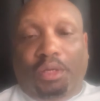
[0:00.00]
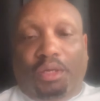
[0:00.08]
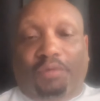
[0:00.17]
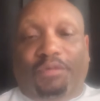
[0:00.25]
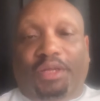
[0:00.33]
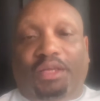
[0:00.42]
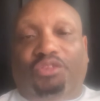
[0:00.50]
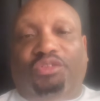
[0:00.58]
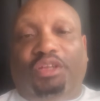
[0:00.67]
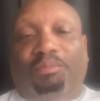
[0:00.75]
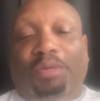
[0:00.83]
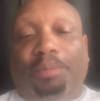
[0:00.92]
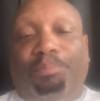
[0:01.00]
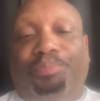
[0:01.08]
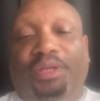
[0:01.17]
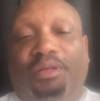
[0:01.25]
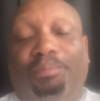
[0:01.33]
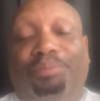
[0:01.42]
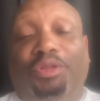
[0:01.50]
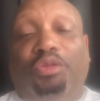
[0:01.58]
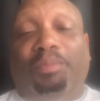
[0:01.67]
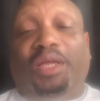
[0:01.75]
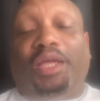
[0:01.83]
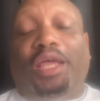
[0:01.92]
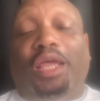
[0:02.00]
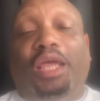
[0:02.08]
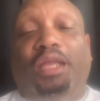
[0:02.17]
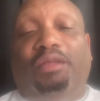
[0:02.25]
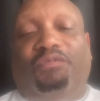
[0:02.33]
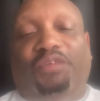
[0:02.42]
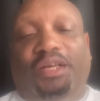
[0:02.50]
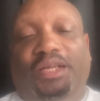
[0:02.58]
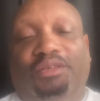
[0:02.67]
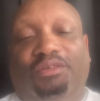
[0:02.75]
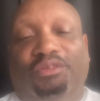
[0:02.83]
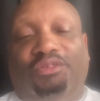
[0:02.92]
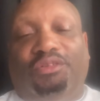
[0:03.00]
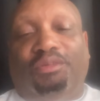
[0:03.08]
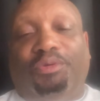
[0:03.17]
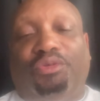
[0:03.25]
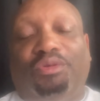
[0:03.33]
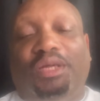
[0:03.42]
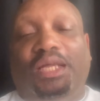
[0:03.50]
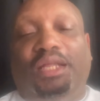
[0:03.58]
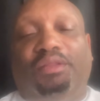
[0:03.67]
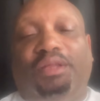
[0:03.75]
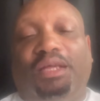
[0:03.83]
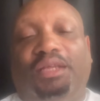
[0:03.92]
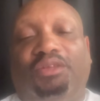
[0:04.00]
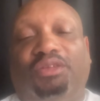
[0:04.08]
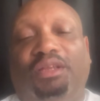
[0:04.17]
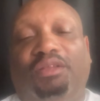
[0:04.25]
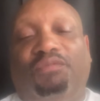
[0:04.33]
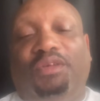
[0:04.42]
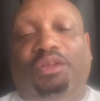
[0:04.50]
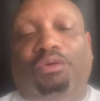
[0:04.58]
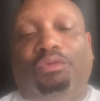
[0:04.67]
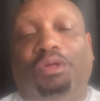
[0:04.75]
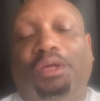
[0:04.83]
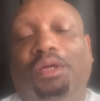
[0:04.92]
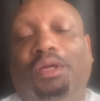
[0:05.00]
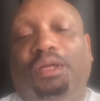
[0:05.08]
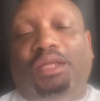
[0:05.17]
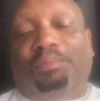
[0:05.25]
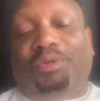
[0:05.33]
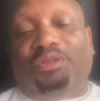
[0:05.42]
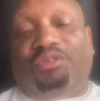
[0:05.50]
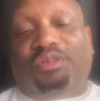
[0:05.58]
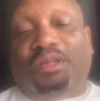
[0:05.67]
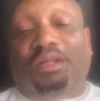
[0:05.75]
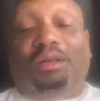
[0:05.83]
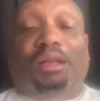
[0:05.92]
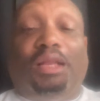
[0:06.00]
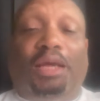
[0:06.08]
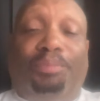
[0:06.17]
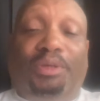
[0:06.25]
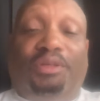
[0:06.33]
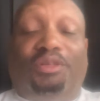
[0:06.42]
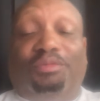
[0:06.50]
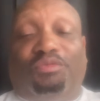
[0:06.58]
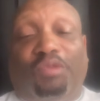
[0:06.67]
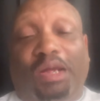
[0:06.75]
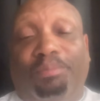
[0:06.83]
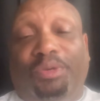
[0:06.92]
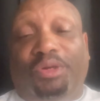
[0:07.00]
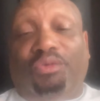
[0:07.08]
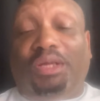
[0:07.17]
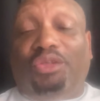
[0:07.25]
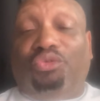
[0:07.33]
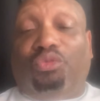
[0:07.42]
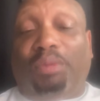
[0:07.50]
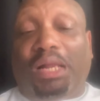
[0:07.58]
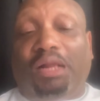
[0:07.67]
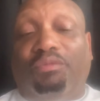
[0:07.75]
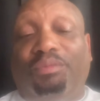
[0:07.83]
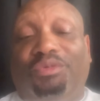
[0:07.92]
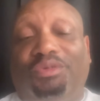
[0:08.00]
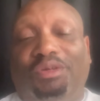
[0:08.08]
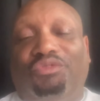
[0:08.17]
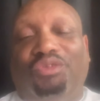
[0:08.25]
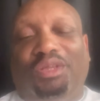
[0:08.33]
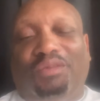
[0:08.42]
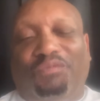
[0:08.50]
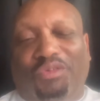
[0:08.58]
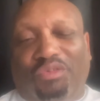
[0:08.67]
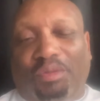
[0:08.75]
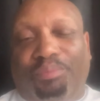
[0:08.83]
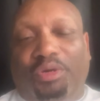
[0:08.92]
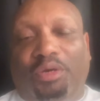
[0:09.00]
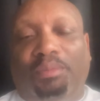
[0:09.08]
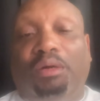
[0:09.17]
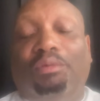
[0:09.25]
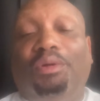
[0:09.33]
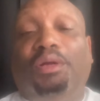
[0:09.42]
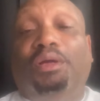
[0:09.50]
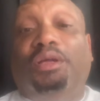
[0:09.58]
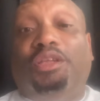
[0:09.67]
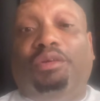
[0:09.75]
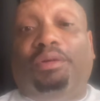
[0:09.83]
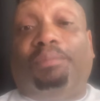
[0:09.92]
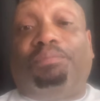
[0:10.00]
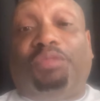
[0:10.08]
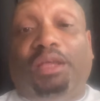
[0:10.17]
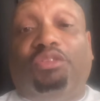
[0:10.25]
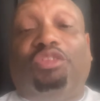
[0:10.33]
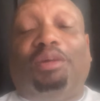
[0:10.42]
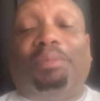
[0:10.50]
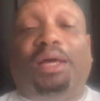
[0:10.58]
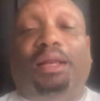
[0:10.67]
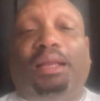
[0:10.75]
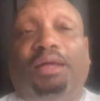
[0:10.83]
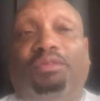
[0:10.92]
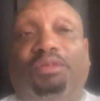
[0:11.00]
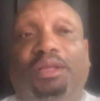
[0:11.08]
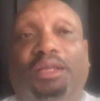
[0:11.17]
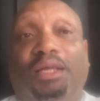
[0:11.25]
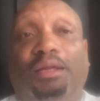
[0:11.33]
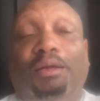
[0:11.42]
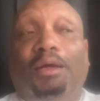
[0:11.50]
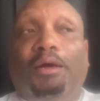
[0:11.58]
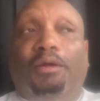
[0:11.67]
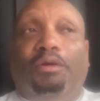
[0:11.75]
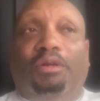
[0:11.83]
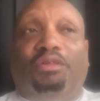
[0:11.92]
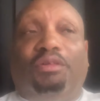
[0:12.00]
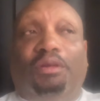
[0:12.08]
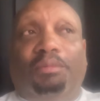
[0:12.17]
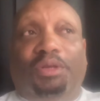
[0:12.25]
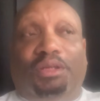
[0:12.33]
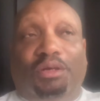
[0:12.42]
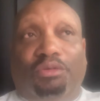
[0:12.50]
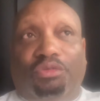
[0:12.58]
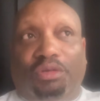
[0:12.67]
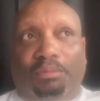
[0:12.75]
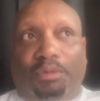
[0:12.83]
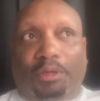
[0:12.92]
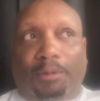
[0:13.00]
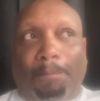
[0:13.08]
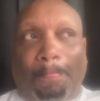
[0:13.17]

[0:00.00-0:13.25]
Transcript: Everything I say is my opinion. Please don't make any financial decision based on anything I say in these videos. That being said, hit the like button, subscribe button, all that YouTube algorithm stuff so you get the videos I put them out. See what I'm thinking, see how I'm analyzing that data. Yo, listen, let me tell you something.